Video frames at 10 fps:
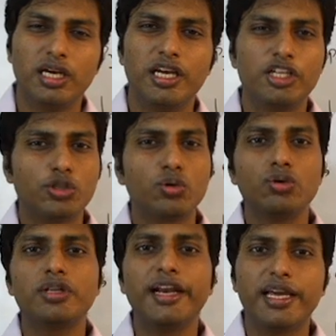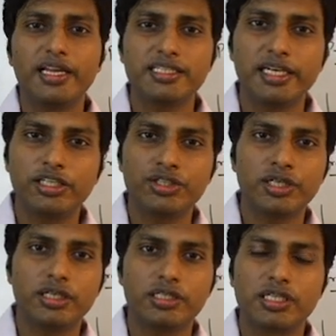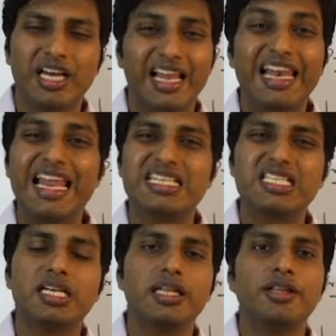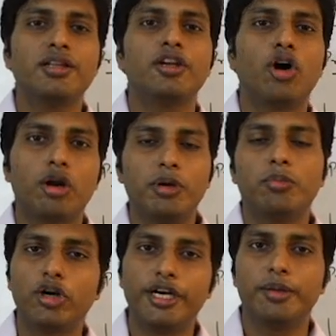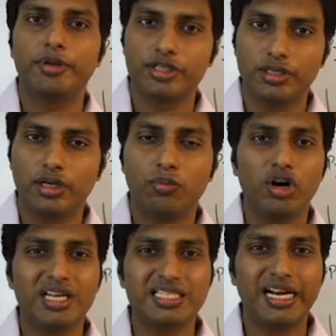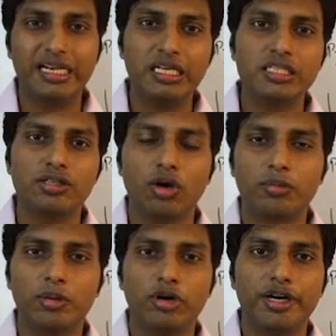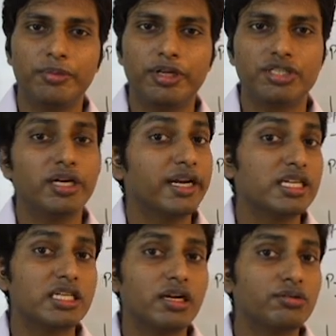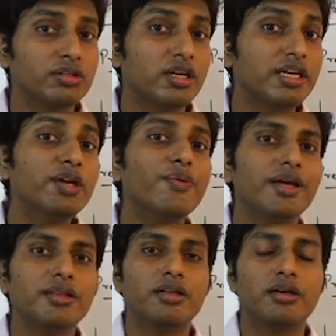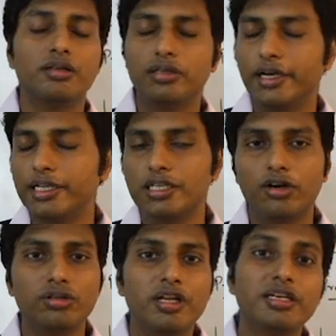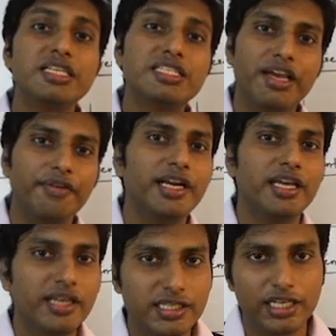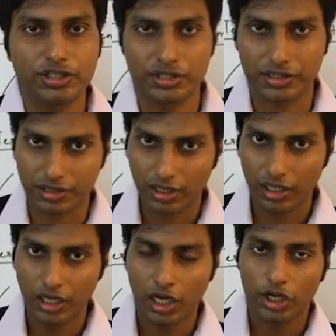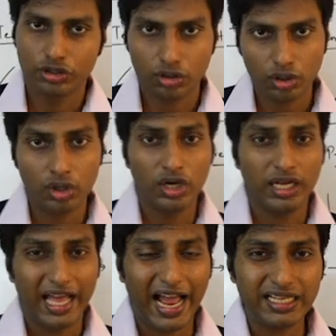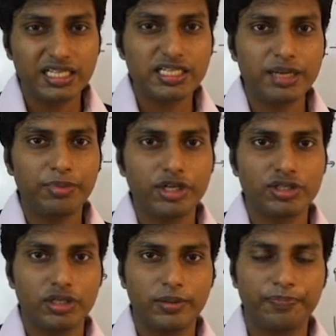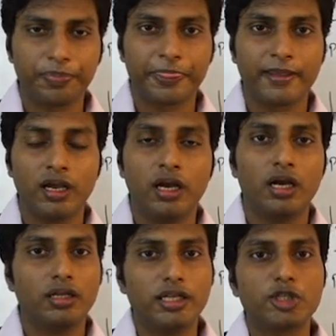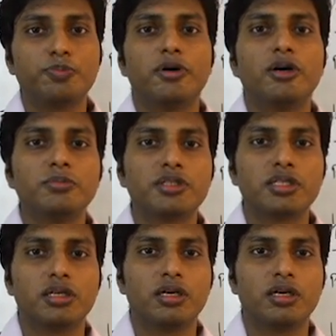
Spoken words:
is 2 to 3 degrees Celsius lesser than the normal body temperature. Now what exactly is normal body temperature? It is around 37 degrees Celsius. So at this temperature, the sperms